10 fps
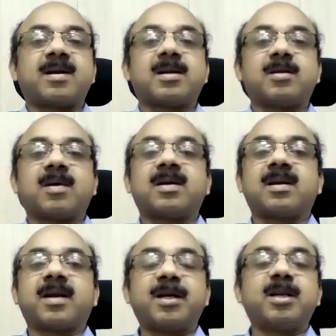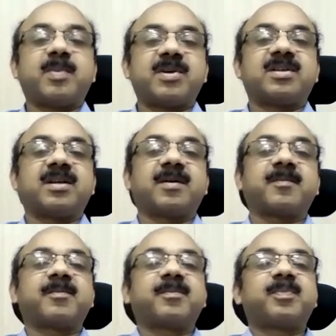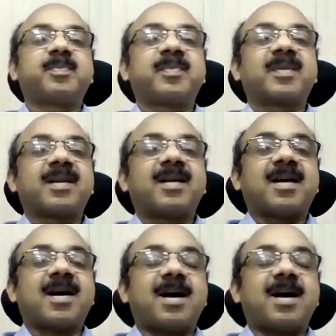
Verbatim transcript: currently you are in NTPC. Yes, sir.